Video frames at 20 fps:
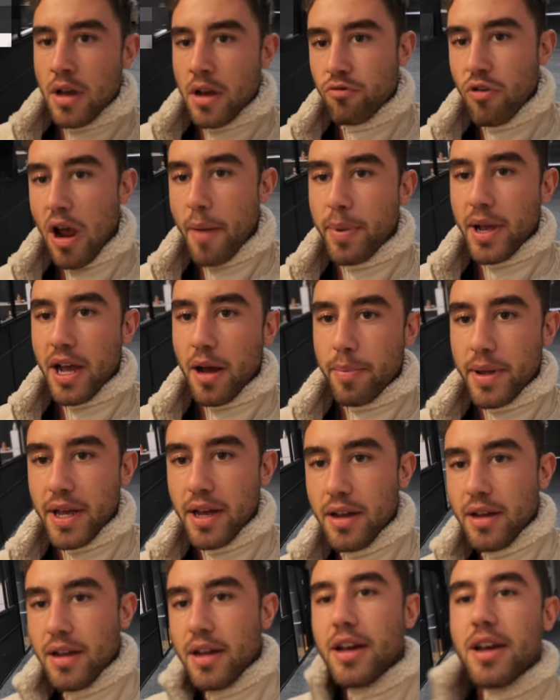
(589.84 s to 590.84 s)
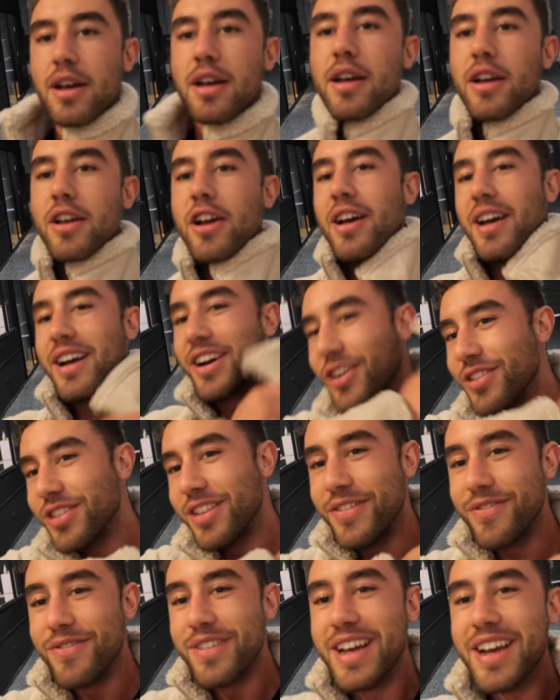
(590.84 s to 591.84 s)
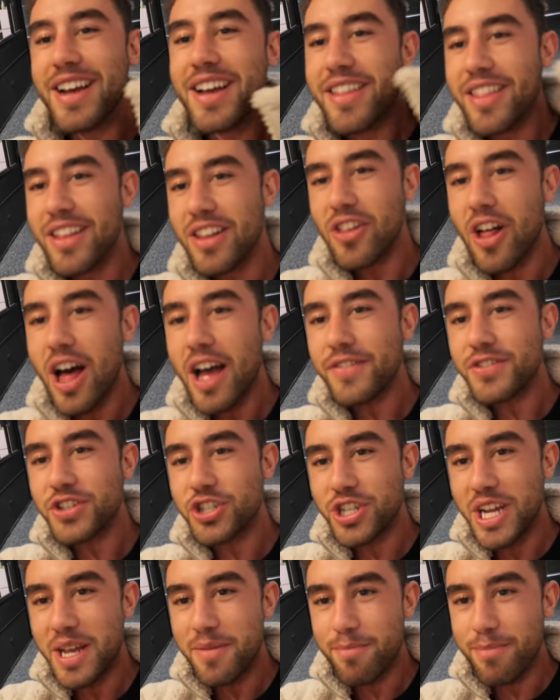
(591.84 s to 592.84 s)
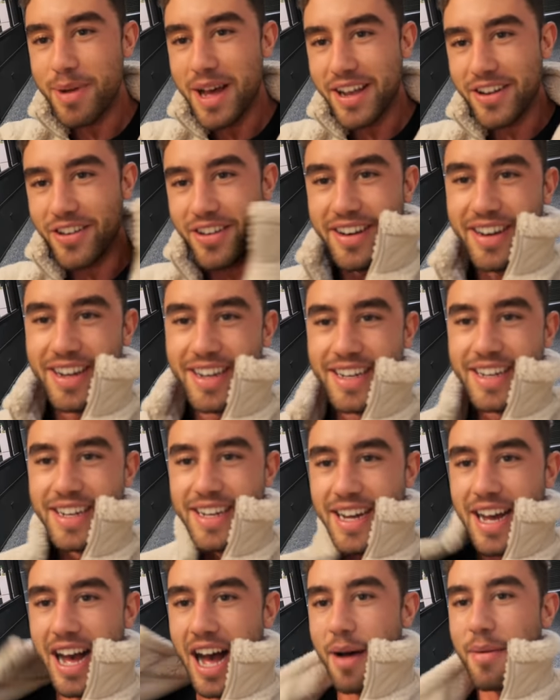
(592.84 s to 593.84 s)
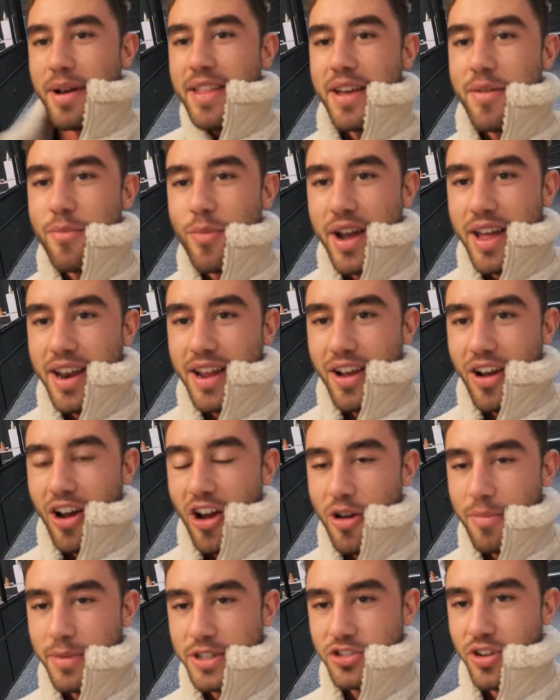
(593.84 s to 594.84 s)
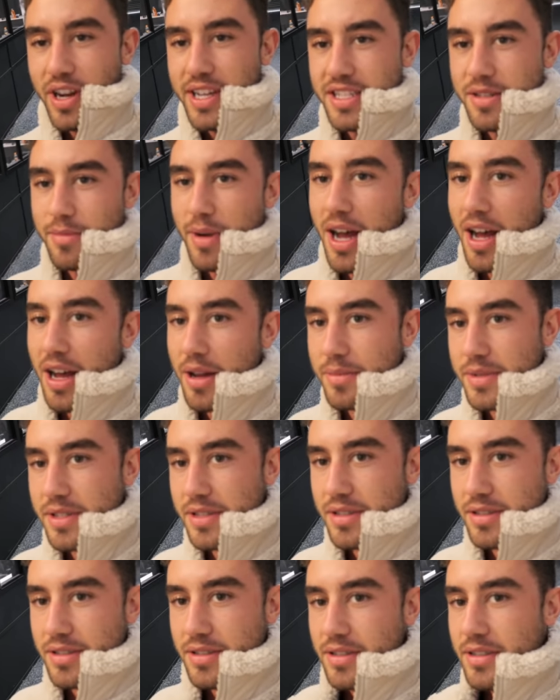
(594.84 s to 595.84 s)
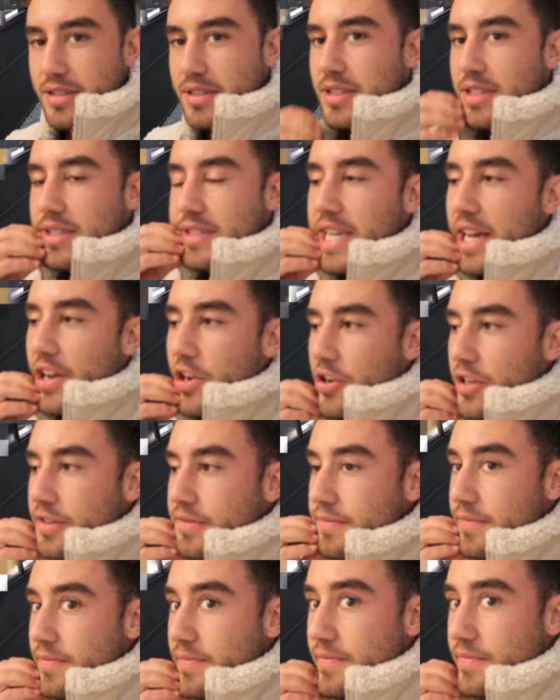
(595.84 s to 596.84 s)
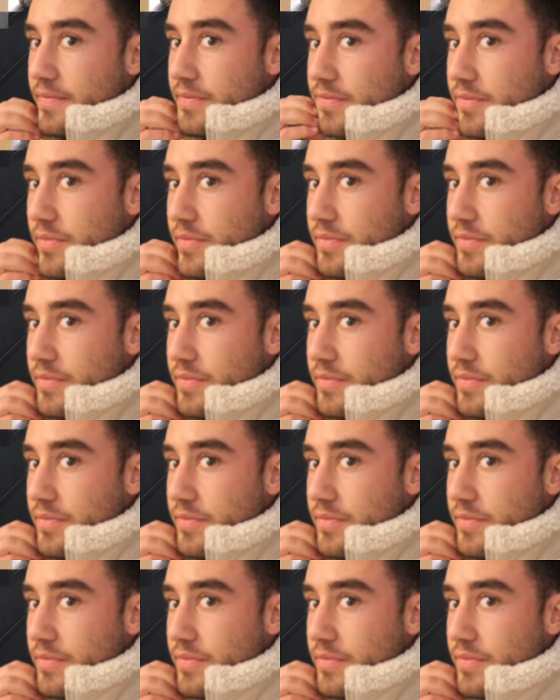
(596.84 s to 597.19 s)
Wrapping up here, got the live sheep back on, and then we're going to go home and train some arms. Sound good?